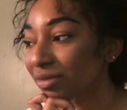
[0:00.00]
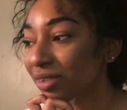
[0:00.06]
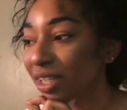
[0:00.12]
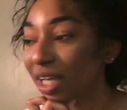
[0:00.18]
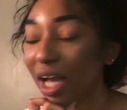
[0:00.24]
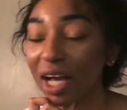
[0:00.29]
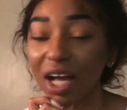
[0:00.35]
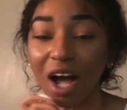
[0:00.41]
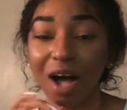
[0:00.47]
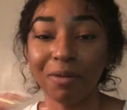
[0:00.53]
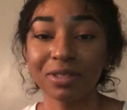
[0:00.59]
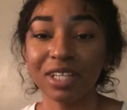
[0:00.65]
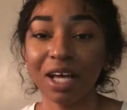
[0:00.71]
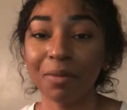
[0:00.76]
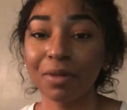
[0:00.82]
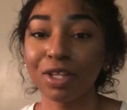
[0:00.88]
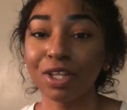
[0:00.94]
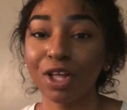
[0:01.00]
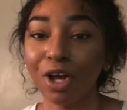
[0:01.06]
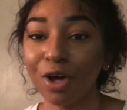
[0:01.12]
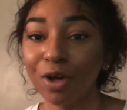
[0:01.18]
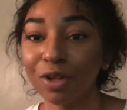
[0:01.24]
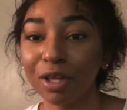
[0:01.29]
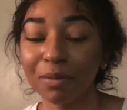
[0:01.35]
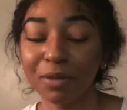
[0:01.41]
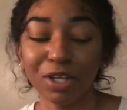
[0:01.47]
Yeah, comment down
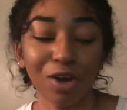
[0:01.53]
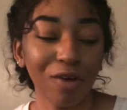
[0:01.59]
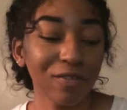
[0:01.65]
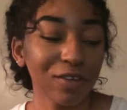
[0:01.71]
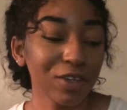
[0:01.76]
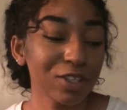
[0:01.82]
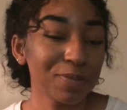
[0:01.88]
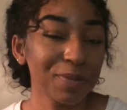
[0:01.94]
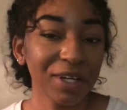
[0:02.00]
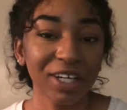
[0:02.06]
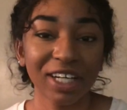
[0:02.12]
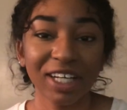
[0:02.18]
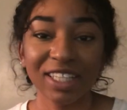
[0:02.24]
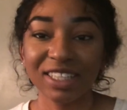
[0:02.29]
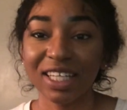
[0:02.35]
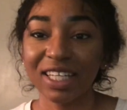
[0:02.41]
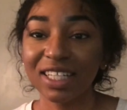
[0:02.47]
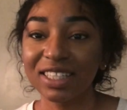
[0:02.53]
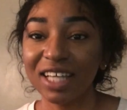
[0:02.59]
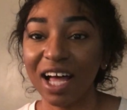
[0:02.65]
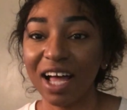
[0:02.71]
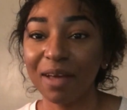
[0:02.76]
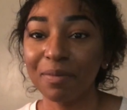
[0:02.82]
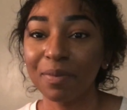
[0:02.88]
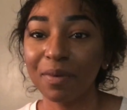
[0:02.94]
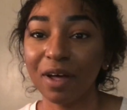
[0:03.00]
below. Let me know if you experience any
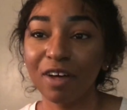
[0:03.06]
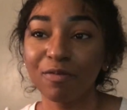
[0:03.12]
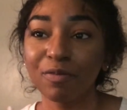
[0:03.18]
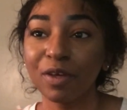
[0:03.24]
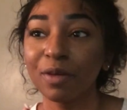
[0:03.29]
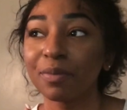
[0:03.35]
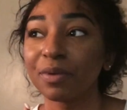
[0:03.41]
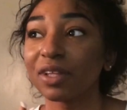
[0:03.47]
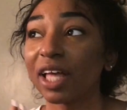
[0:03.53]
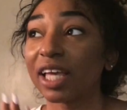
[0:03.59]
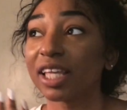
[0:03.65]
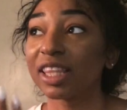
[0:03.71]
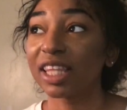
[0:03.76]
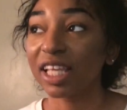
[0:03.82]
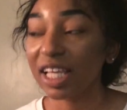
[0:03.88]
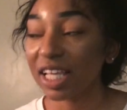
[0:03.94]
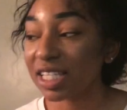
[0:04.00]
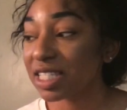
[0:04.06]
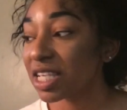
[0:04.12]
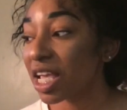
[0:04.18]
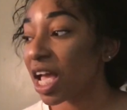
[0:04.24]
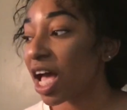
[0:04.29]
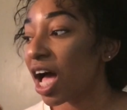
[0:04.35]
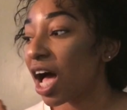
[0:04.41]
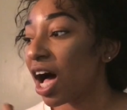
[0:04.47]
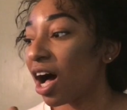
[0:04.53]
type of people like this.
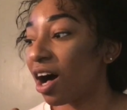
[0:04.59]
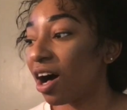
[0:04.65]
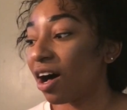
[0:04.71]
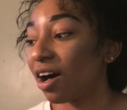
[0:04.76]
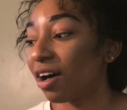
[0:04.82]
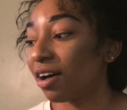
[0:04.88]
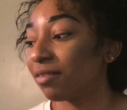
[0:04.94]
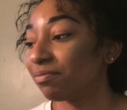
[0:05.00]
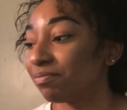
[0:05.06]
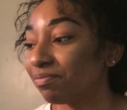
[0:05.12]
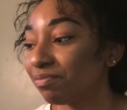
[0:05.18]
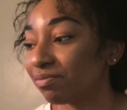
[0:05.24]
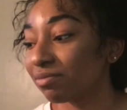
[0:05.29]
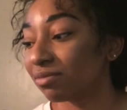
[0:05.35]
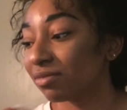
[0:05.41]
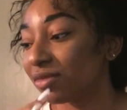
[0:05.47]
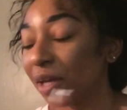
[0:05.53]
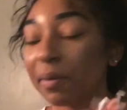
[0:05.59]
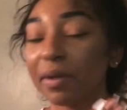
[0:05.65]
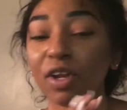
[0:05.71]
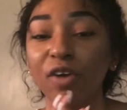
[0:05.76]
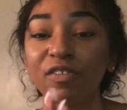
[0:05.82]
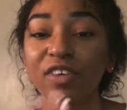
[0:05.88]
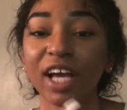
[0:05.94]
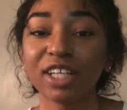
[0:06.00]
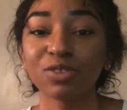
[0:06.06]
Let me
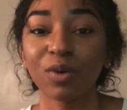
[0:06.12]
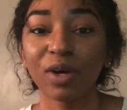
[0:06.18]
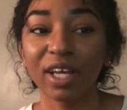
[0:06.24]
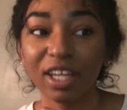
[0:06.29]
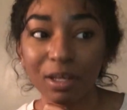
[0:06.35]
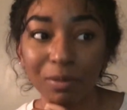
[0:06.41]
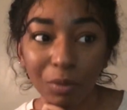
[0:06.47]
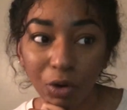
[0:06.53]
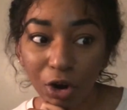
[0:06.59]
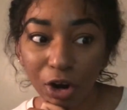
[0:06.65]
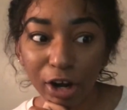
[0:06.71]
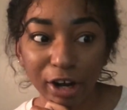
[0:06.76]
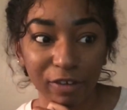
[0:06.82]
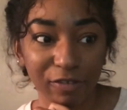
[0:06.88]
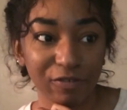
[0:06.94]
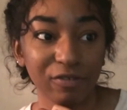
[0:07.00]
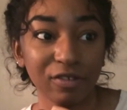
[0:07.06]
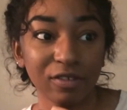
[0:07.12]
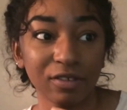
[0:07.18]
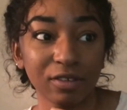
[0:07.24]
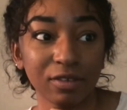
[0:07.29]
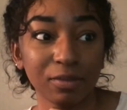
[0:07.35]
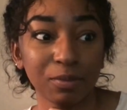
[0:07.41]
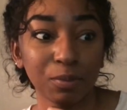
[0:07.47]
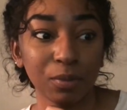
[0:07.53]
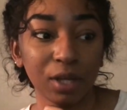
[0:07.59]
know if you guys want any more
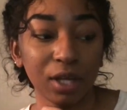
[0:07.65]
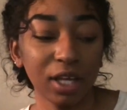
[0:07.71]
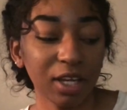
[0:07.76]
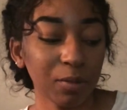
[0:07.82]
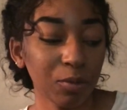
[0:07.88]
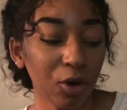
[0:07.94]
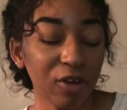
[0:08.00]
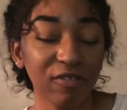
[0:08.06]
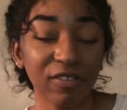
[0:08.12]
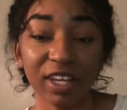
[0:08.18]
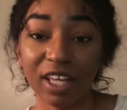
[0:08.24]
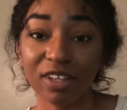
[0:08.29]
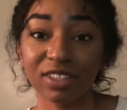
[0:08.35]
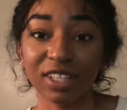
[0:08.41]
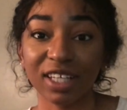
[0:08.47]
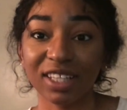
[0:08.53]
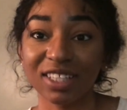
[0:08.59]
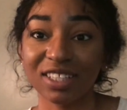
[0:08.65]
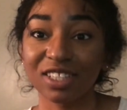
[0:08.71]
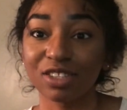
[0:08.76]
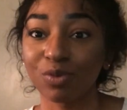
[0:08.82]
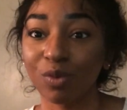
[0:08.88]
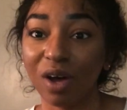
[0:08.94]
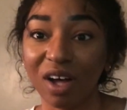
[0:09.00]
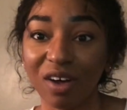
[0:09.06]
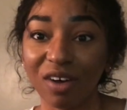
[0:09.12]
videos like this
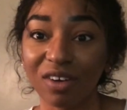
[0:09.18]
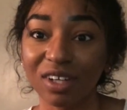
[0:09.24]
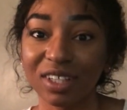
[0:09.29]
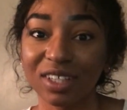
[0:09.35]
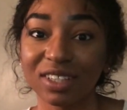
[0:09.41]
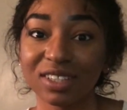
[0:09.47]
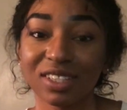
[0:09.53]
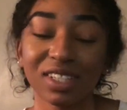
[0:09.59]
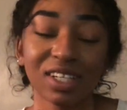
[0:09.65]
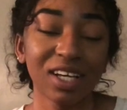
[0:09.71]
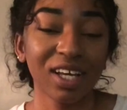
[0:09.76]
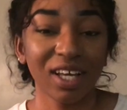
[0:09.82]
as well, because